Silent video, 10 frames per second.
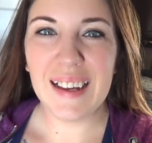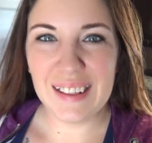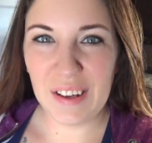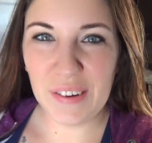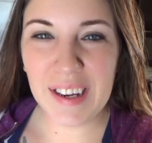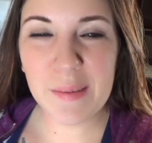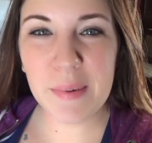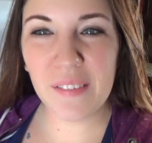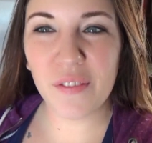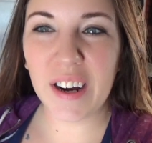Hello again
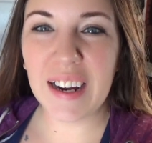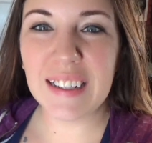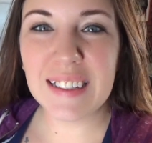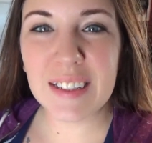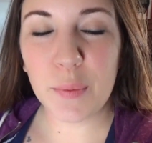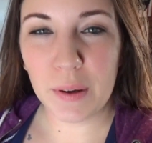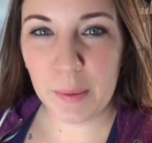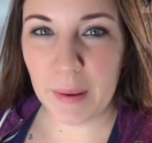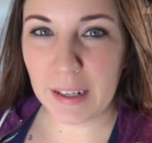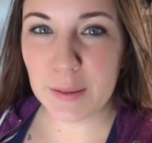my friends,
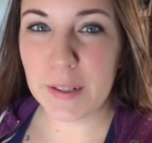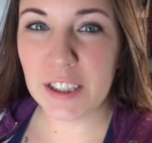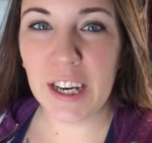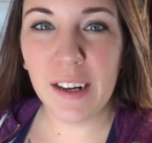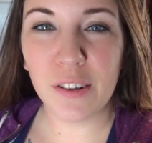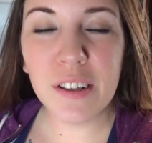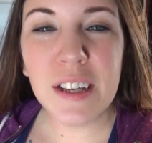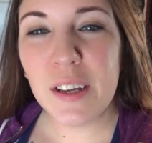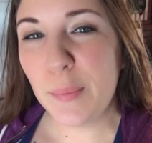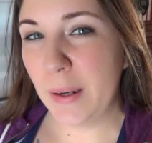welcome back to my channel.
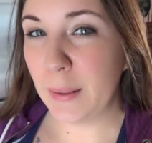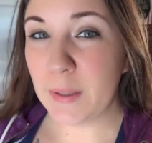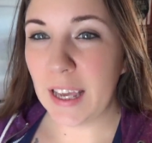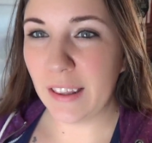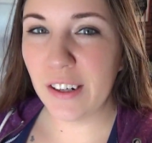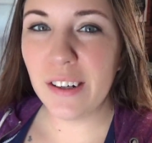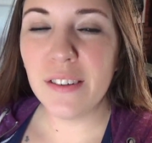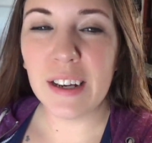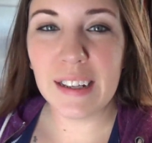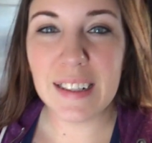My name is Heather
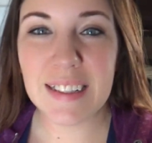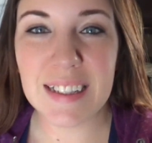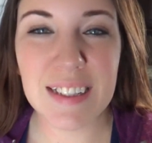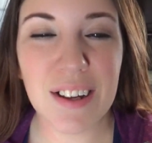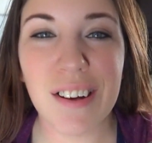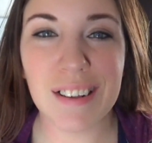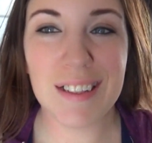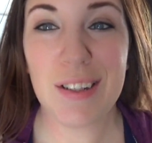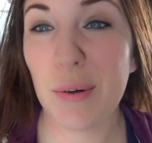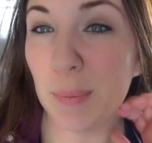and this is
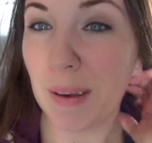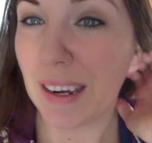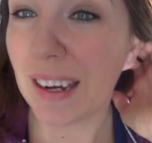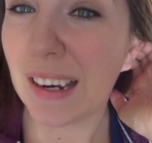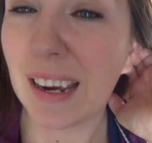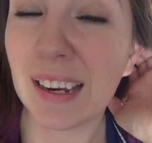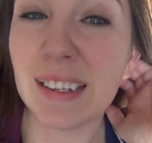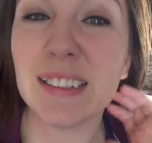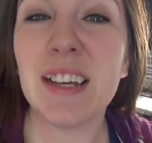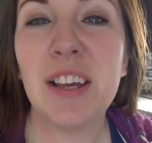Honest Homemaking
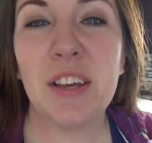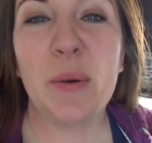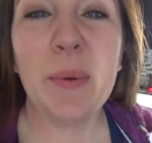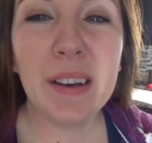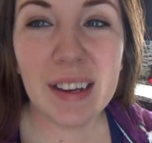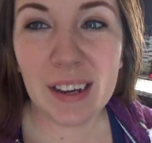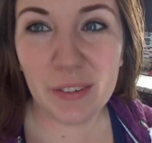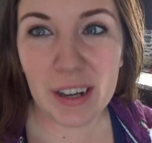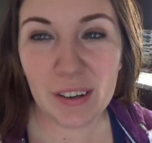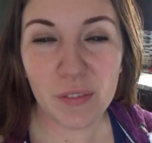and we are getting
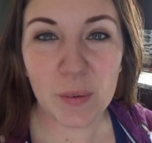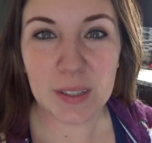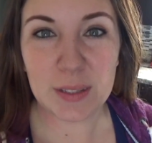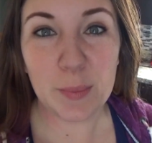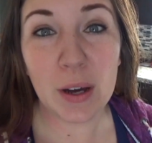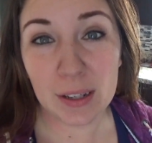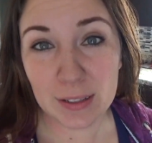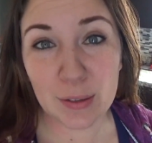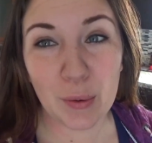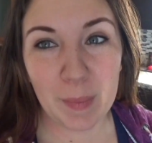ready for some
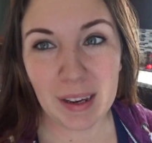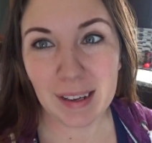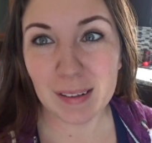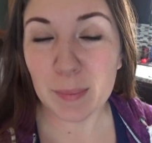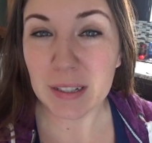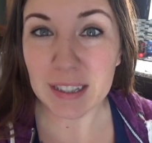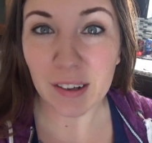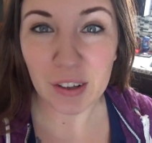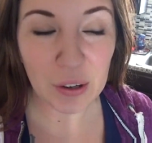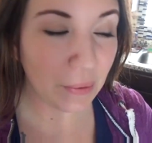honest homemaking, let me
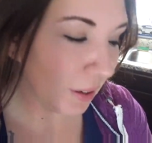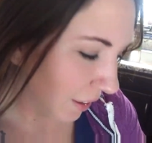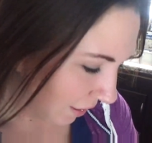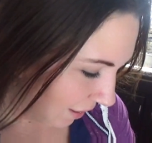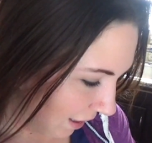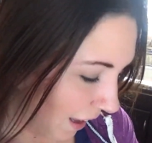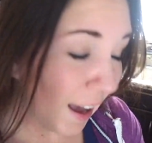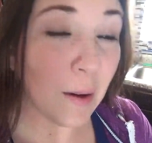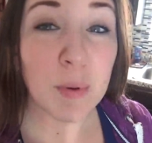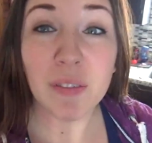tell you.
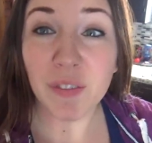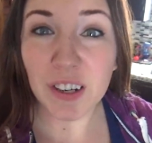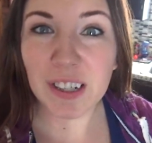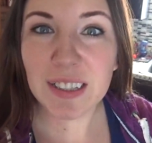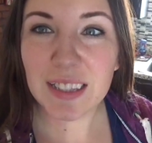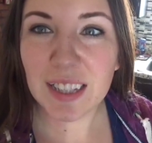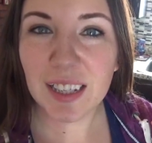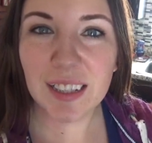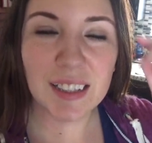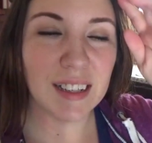Uh, but first,
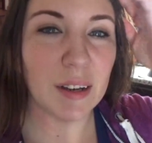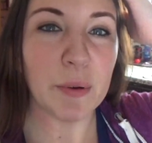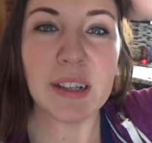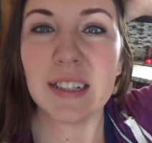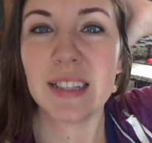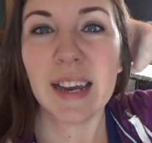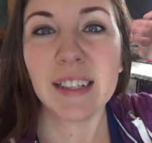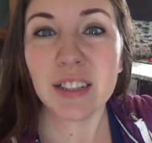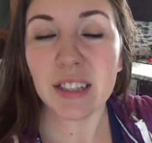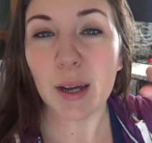I wanted to say
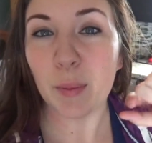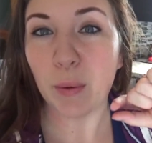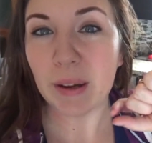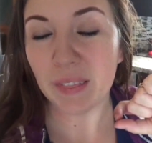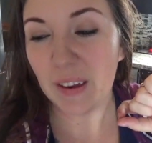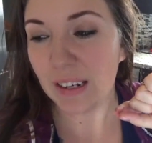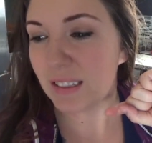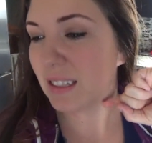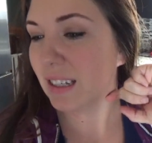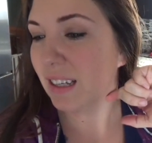just a couple quick
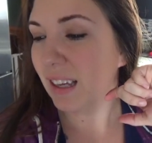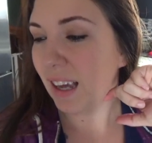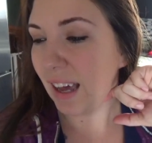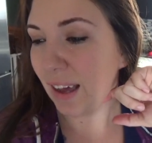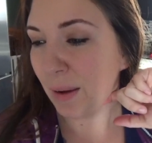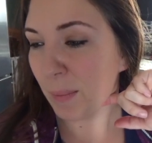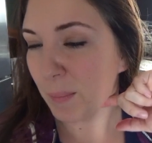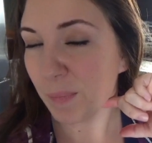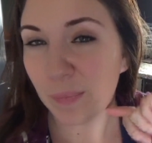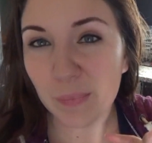things. Um,